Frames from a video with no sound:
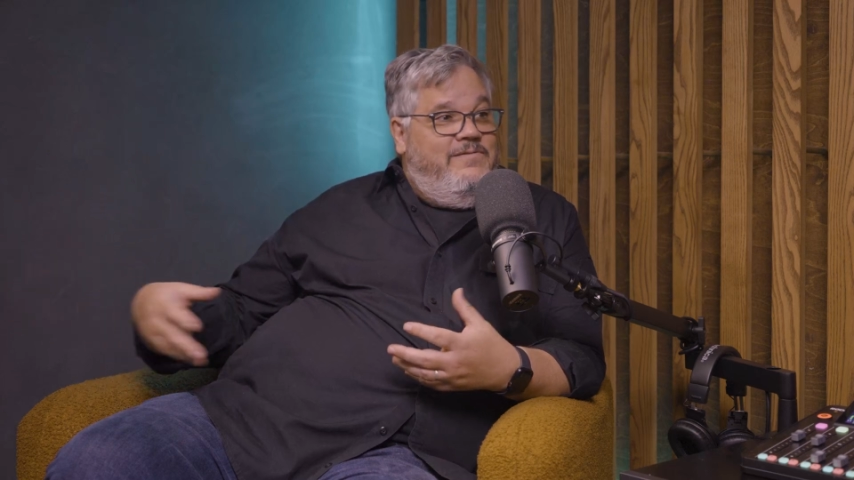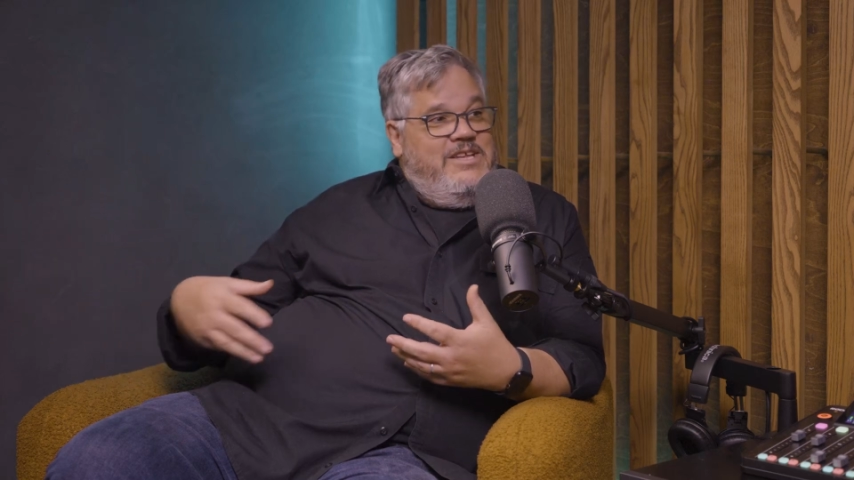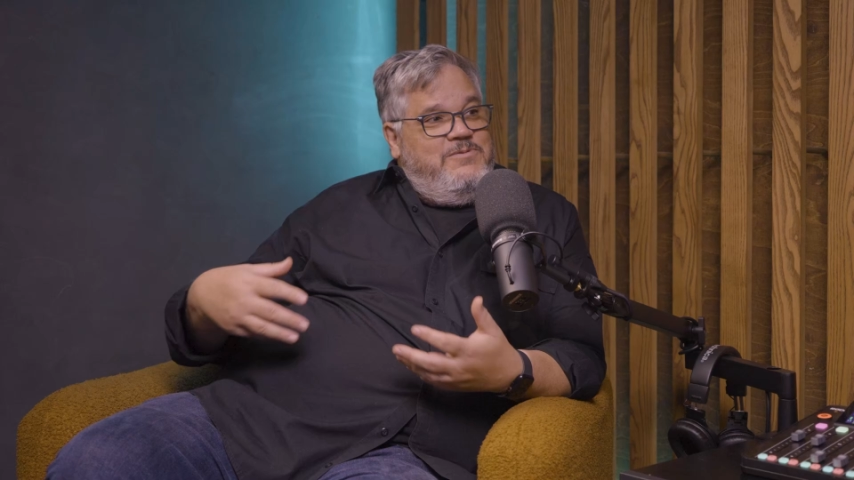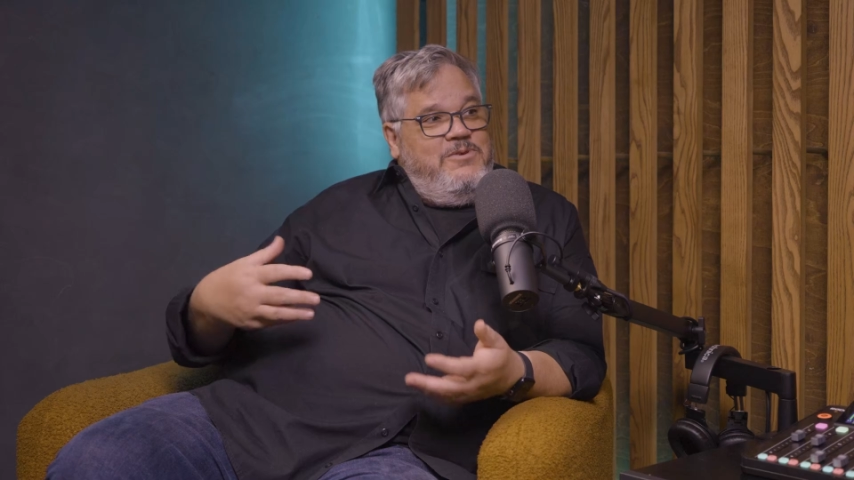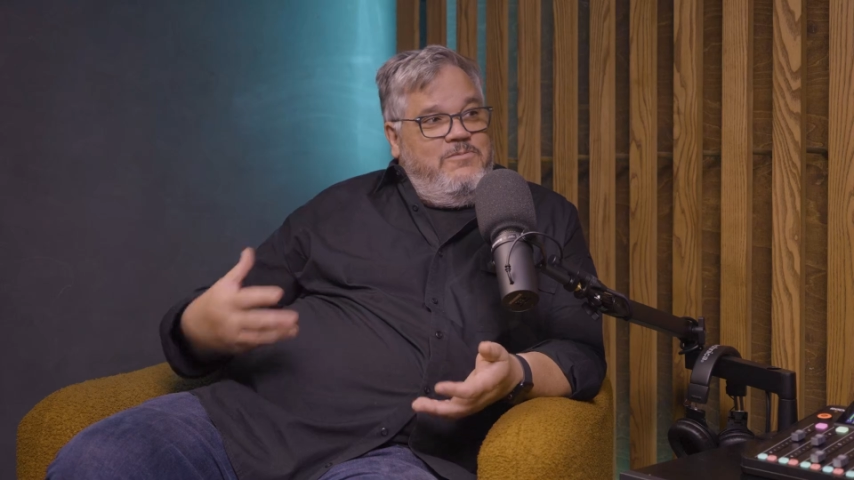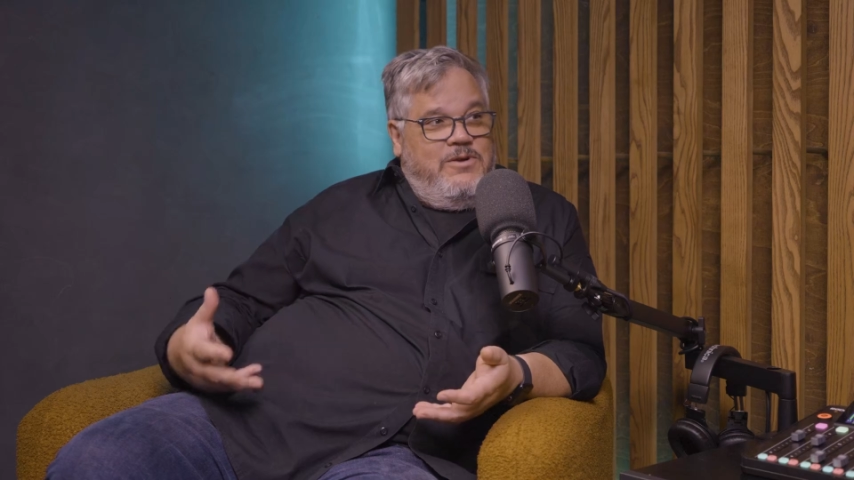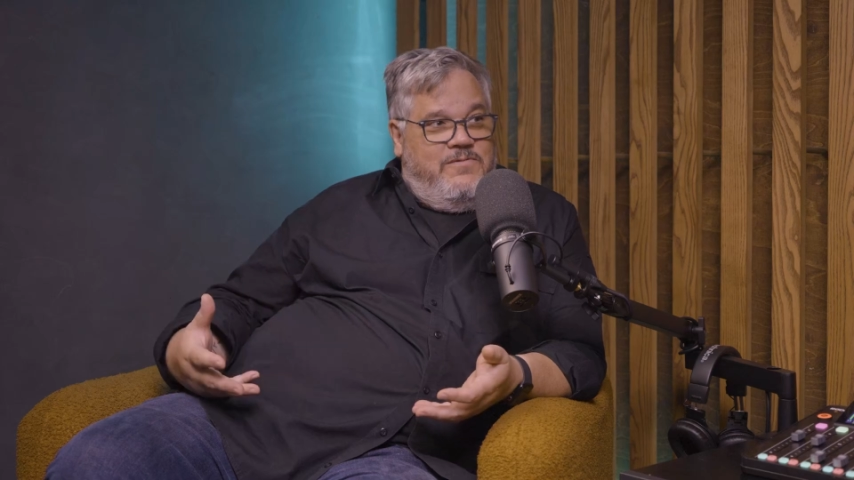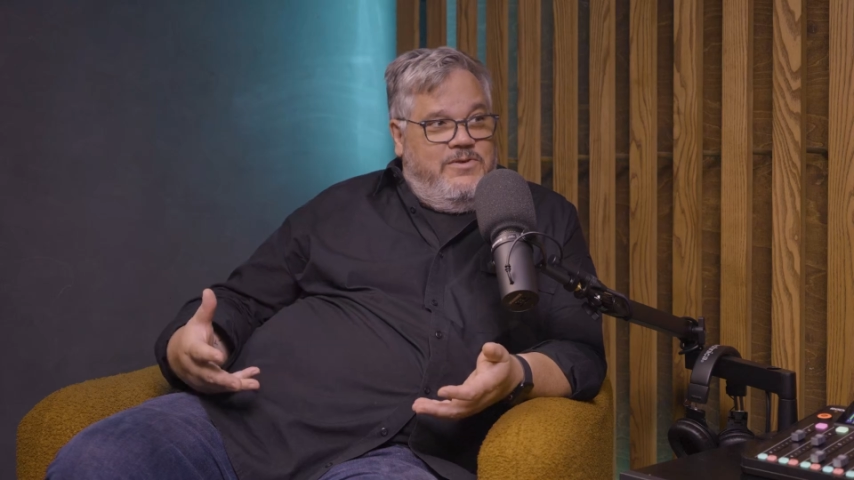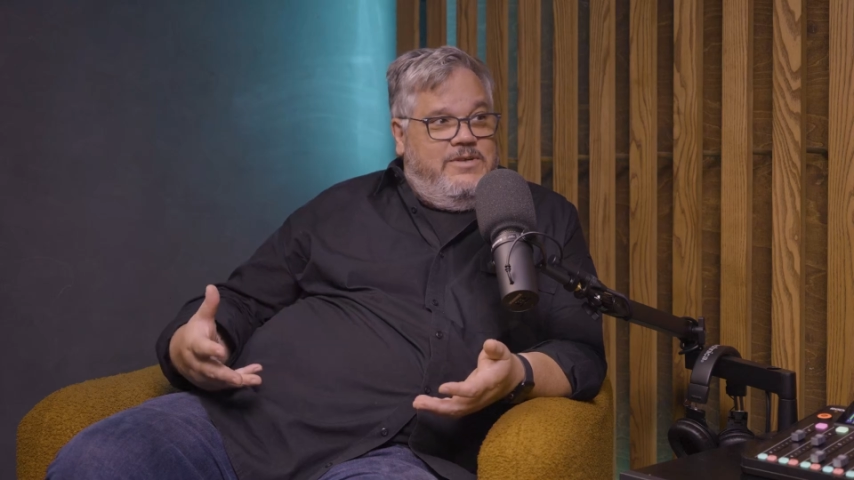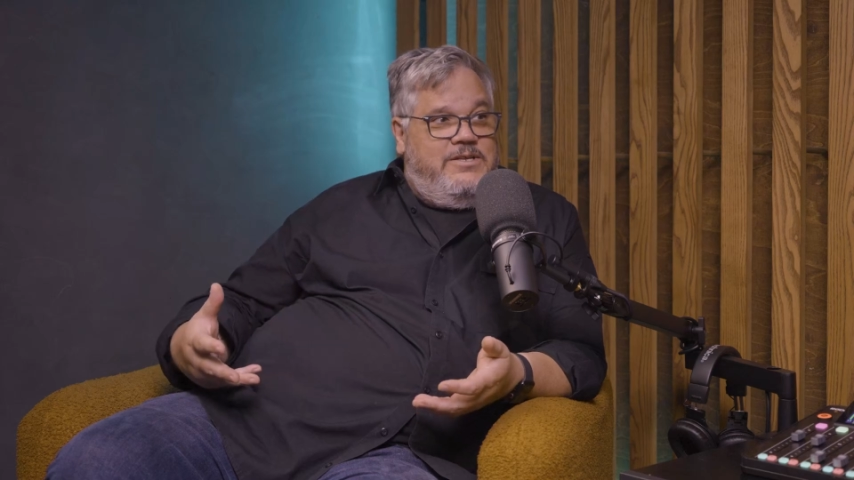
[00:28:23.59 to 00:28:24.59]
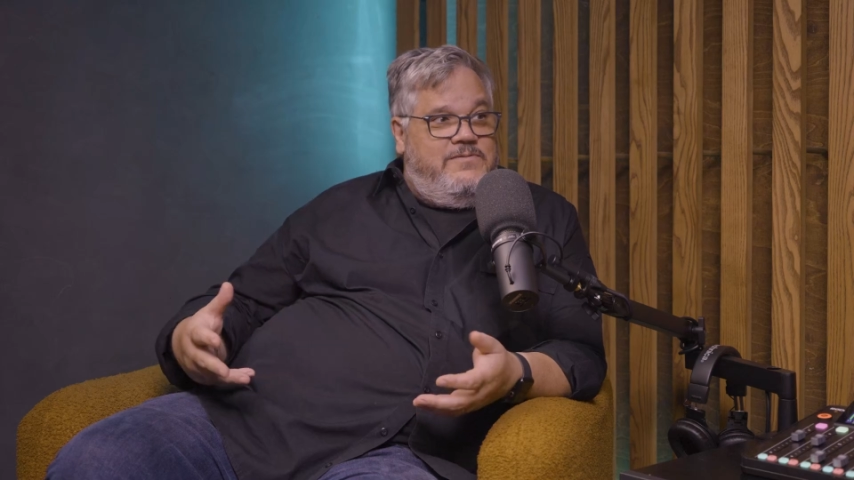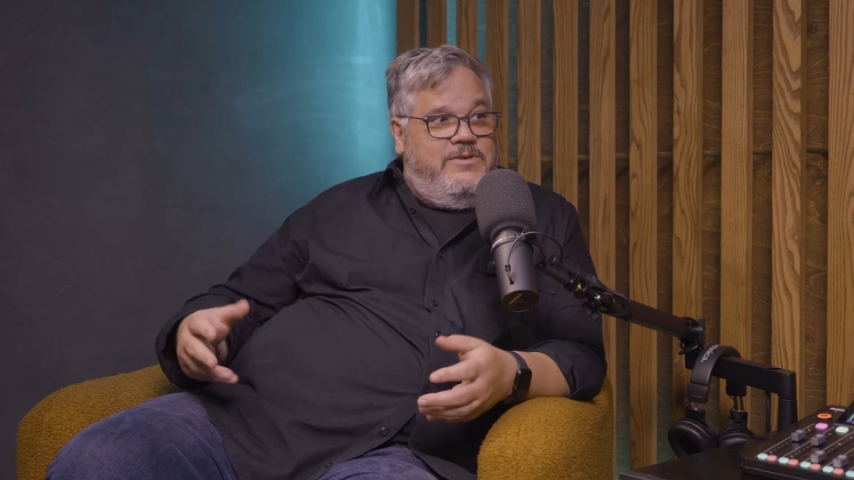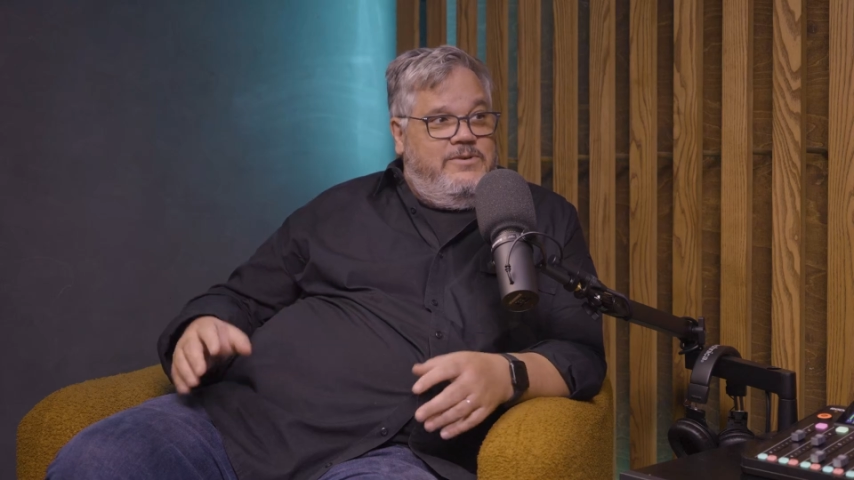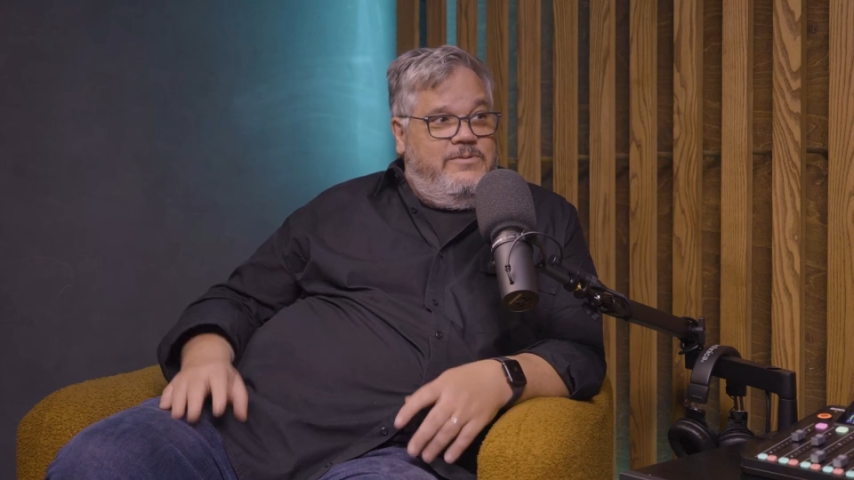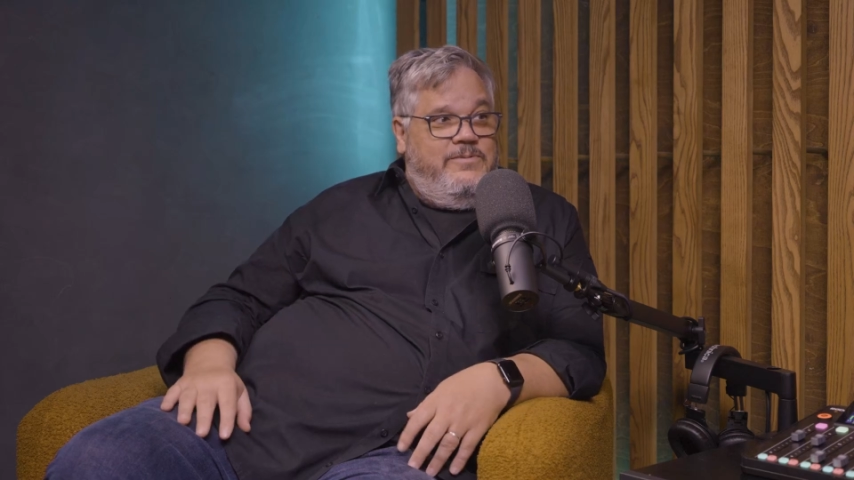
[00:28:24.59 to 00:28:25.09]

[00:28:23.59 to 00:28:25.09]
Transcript: That's what a workflow does for you.